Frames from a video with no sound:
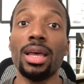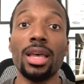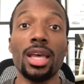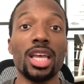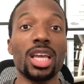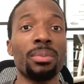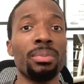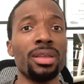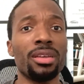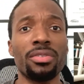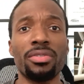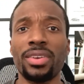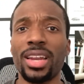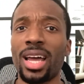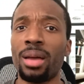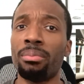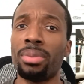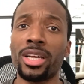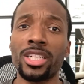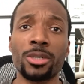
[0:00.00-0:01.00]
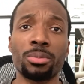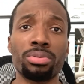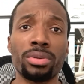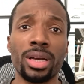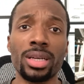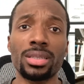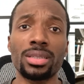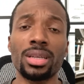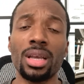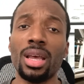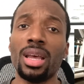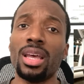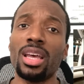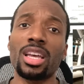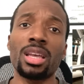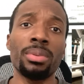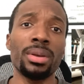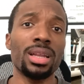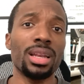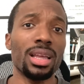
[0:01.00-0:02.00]
It could be a flat bench press, it
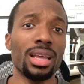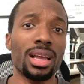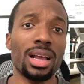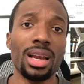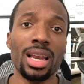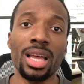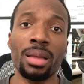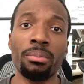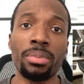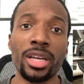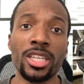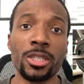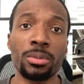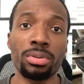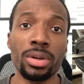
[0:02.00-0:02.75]
could be an incline bench